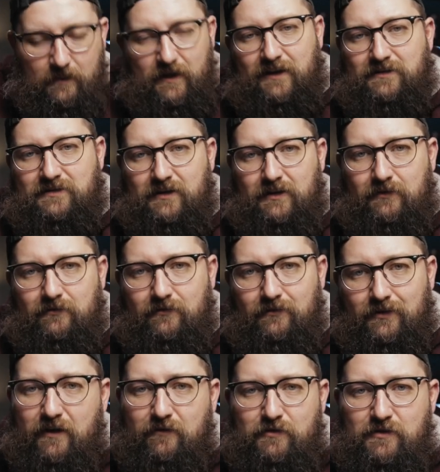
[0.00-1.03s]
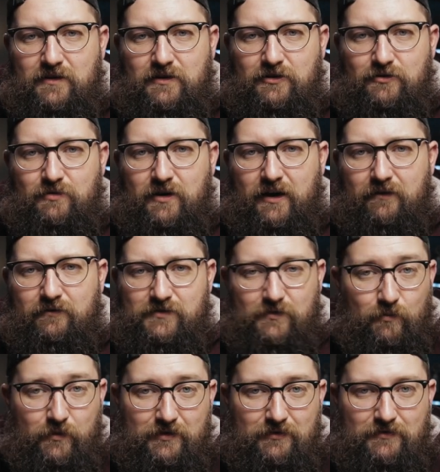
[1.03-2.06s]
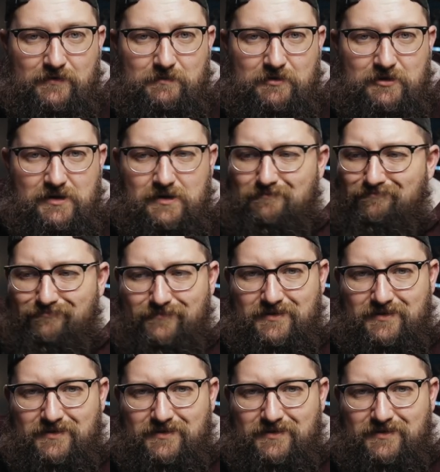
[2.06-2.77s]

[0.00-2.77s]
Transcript: That said, everything you have is a Windows machine,